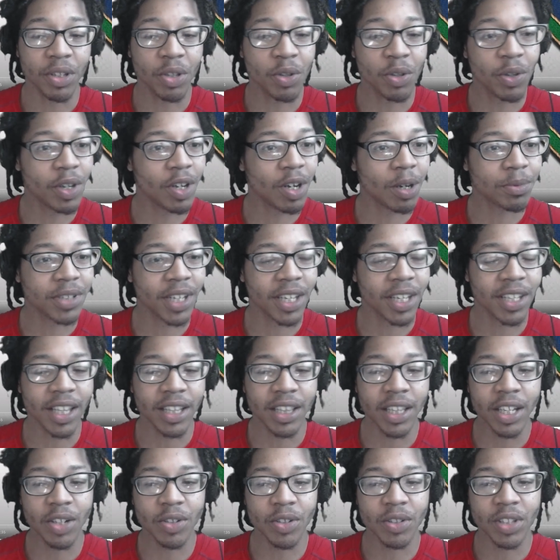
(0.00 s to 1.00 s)
You get what I'm saying? Like,
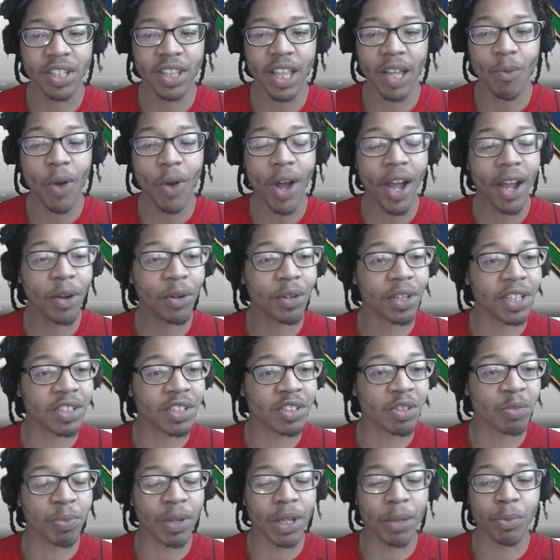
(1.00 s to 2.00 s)
literally, like, why are these
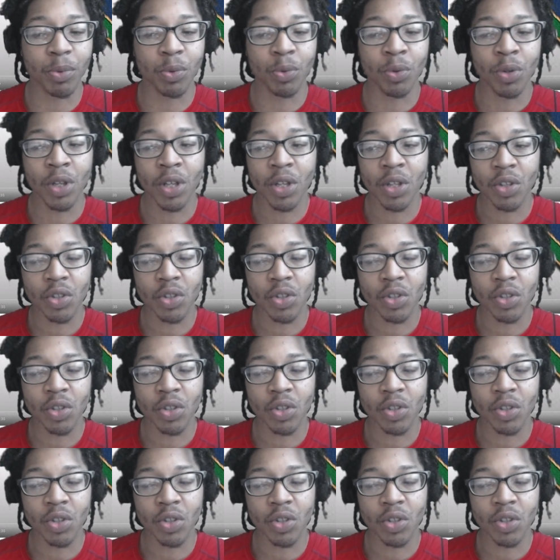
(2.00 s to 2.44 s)
the people